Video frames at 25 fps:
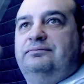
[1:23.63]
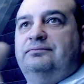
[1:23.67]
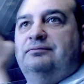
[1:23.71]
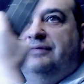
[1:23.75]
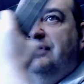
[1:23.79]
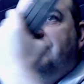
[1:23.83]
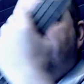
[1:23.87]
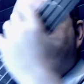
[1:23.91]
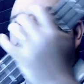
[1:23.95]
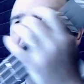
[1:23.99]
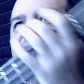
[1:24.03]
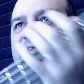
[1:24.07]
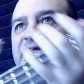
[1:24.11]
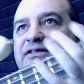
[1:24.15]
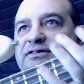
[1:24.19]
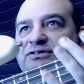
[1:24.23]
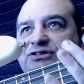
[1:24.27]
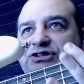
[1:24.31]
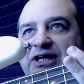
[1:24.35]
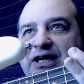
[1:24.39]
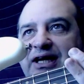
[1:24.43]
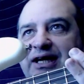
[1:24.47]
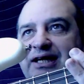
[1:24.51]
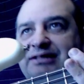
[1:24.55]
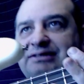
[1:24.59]
a Fender
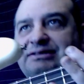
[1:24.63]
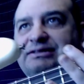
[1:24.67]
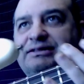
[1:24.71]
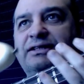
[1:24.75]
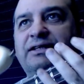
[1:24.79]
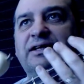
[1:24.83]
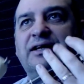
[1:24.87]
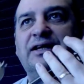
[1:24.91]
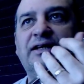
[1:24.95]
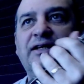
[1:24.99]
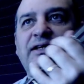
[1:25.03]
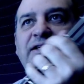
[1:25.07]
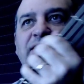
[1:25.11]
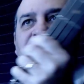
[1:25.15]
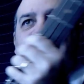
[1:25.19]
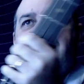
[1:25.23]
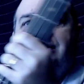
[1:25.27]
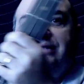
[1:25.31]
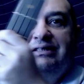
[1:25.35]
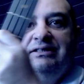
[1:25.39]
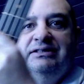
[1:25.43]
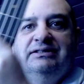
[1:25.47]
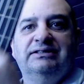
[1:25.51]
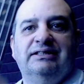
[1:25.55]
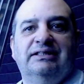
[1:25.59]
Jazz, and it's
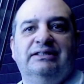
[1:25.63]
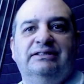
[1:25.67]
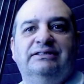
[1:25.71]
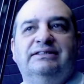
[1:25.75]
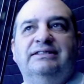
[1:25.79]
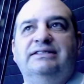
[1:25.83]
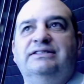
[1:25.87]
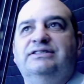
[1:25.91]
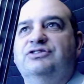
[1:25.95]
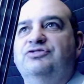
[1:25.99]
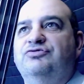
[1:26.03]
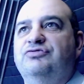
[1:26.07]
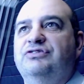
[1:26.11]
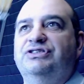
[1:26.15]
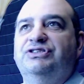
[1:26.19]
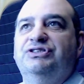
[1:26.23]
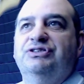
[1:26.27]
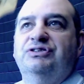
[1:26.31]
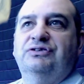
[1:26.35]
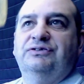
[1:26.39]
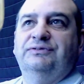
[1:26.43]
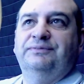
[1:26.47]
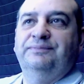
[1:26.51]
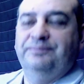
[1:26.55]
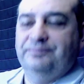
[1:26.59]
the 60's
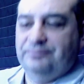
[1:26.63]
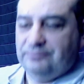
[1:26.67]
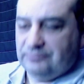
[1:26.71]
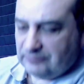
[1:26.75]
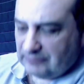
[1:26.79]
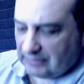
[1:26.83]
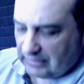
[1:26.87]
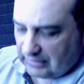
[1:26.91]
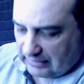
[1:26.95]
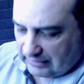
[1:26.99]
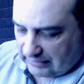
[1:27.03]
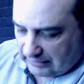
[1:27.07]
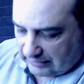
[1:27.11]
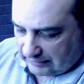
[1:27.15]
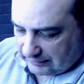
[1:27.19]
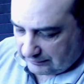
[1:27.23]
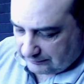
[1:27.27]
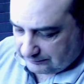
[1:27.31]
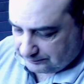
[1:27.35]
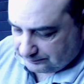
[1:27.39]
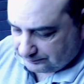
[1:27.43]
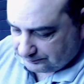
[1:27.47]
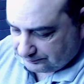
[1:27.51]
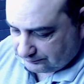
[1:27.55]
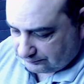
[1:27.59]
original.
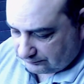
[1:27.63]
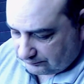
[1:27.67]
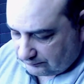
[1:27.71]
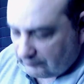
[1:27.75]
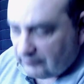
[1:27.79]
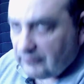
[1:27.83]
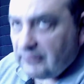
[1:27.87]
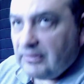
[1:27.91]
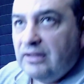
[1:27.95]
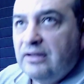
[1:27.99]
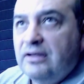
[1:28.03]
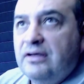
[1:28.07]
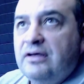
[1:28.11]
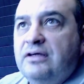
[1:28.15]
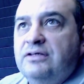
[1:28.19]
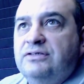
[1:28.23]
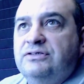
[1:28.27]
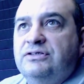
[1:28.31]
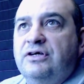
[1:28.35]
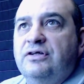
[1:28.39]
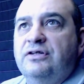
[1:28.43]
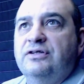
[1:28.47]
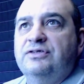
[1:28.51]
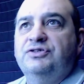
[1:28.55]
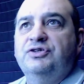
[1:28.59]

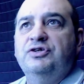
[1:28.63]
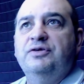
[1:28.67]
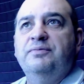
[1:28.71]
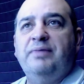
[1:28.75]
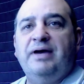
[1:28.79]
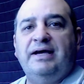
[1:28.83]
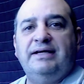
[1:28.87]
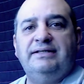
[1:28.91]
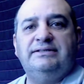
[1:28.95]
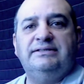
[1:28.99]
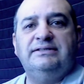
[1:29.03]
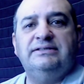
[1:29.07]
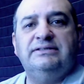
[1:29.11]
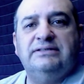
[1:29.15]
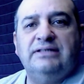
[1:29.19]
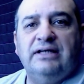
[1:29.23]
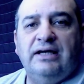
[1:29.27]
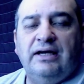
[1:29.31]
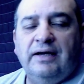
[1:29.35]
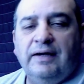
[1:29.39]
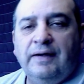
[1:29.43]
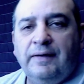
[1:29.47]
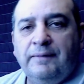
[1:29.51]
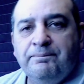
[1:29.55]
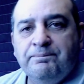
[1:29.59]
So the two basses
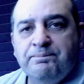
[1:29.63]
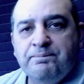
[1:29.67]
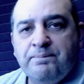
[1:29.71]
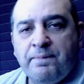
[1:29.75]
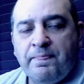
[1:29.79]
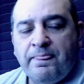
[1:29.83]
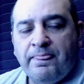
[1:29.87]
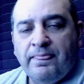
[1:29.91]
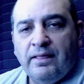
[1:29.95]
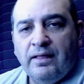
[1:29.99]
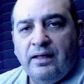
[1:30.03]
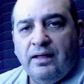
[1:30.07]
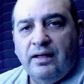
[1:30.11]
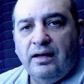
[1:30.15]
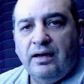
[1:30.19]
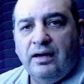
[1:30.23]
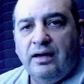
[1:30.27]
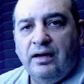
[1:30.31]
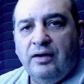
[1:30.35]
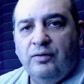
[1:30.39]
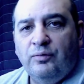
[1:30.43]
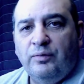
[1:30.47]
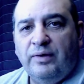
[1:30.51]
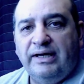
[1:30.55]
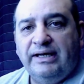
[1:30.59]

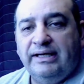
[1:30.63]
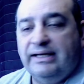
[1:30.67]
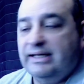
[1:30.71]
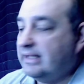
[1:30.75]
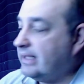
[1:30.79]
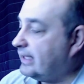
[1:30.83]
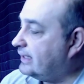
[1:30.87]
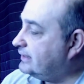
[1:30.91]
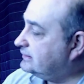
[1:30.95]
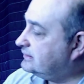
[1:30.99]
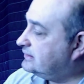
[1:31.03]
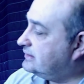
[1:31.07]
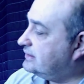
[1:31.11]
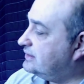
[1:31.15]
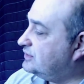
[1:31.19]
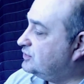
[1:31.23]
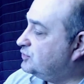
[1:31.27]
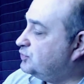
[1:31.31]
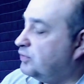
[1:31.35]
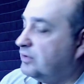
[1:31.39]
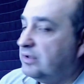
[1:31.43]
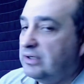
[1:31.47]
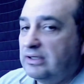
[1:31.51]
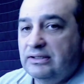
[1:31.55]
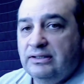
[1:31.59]
went in against this
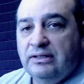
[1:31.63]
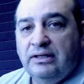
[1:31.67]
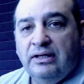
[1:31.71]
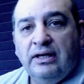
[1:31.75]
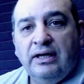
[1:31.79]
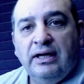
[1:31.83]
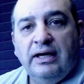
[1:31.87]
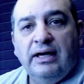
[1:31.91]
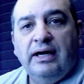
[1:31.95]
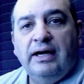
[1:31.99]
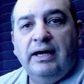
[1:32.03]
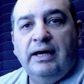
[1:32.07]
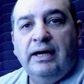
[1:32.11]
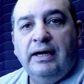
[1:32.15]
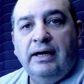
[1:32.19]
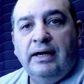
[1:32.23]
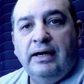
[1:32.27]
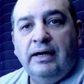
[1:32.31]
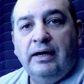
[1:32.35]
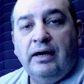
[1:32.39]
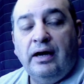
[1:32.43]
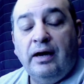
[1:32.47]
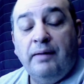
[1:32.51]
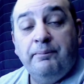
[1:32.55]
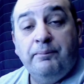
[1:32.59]
one.
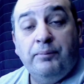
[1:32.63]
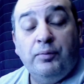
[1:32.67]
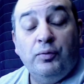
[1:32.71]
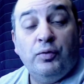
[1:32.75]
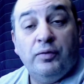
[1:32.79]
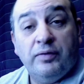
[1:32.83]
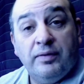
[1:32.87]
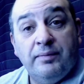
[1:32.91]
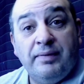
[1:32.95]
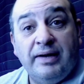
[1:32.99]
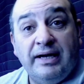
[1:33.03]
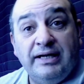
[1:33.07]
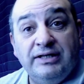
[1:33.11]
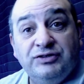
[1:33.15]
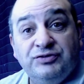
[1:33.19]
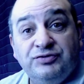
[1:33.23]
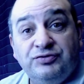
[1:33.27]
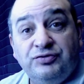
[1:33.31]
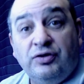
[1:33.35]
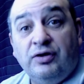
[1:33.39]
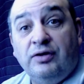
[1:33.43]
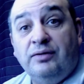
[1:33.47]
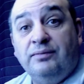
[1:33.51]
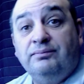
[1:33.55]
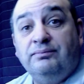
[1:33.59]
I bought the bass
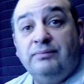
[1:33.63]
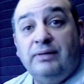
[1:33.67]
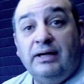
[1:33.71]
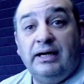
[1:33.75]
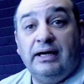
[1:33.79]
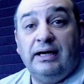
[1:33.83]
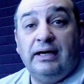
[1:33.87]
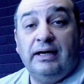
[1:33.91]
from